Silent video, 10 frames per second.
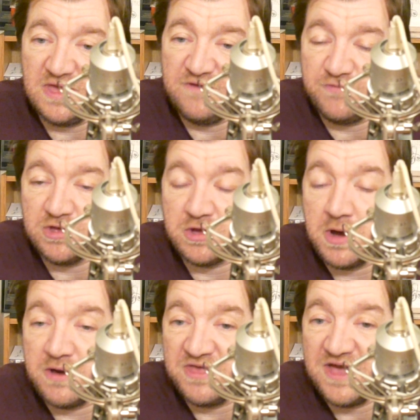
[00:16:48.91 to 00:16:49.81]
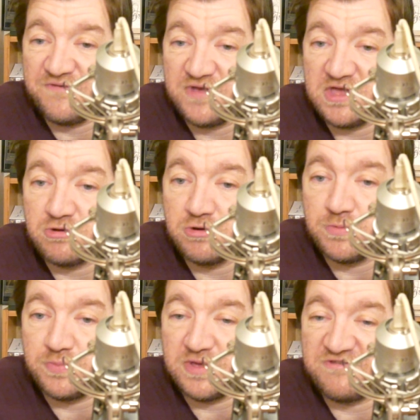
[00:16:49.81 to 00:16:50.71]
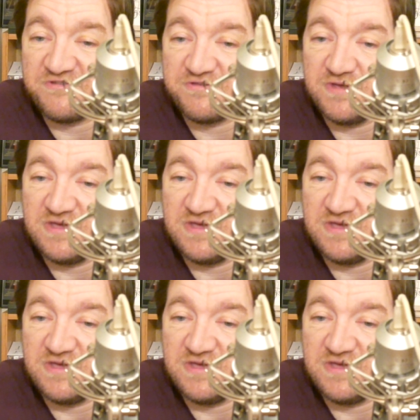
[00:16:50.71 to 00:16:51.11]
if we go out of the FA Cup, his